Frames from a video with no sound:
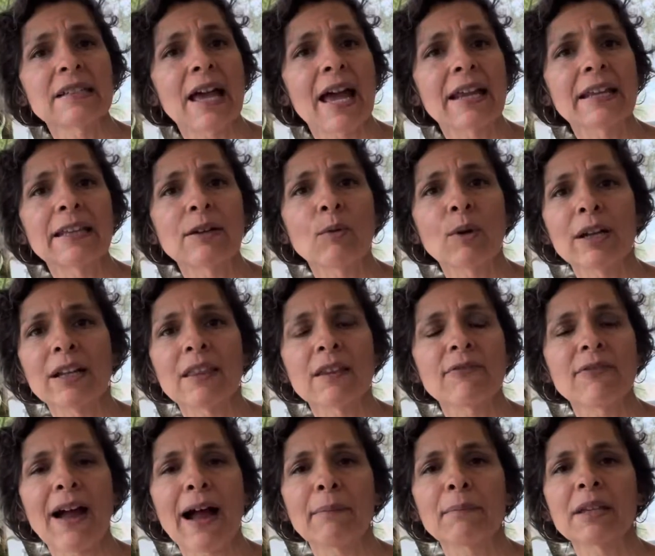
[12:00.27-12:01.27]
anyone in the
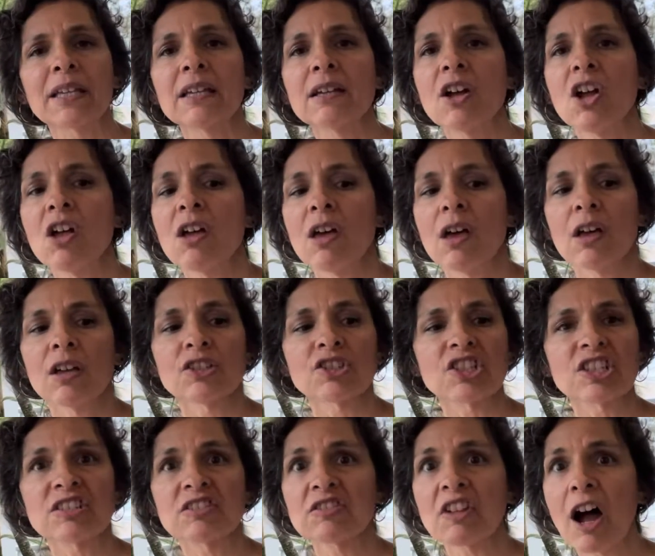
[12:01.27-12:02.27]
family.
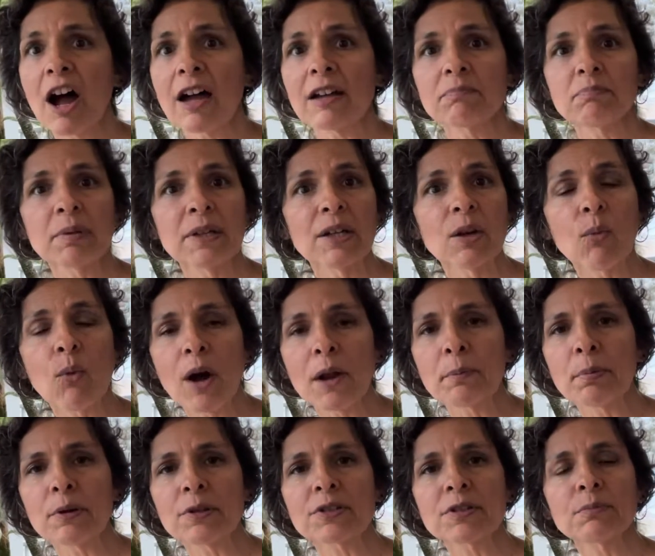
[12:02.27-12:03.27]
She's not been a
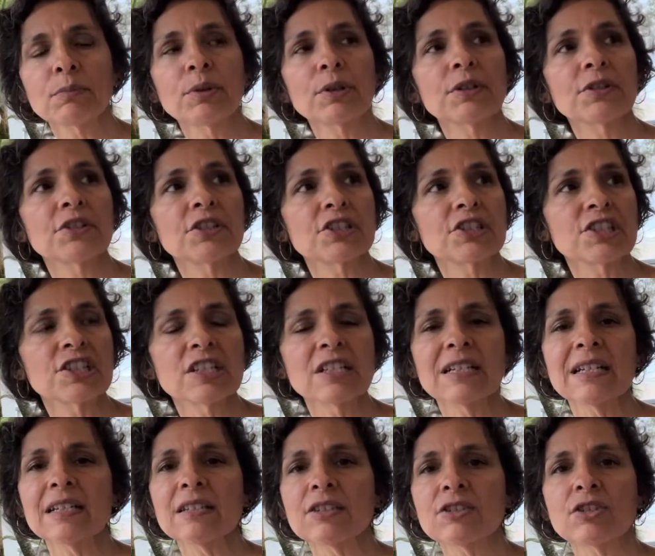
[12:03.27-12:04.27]
one-person bird. She
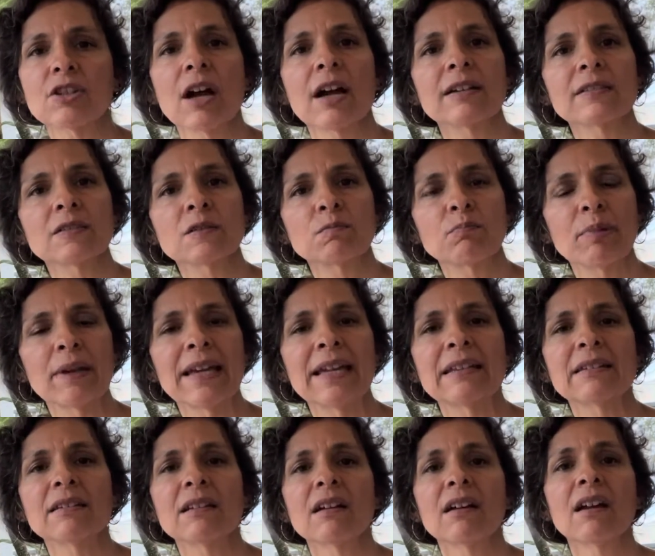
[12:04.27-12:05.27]
has just
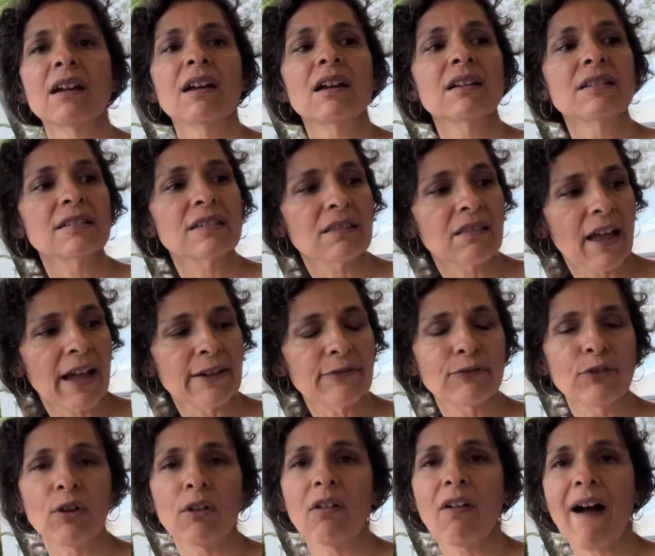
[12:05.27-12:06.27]
been
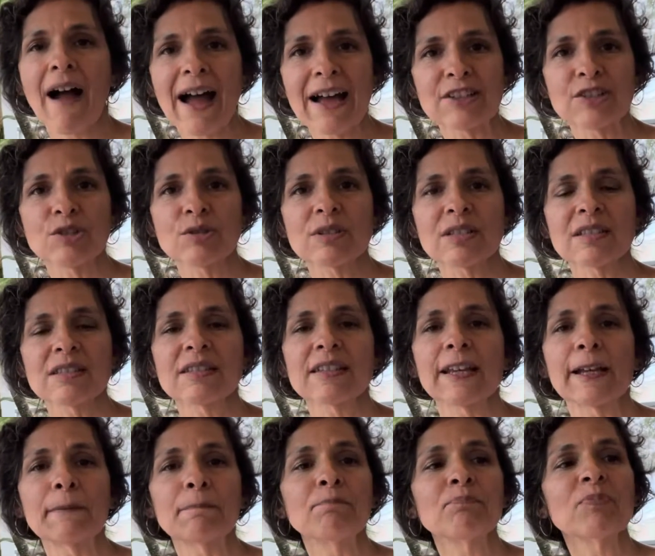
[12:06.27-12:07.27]
delightful, as you can see.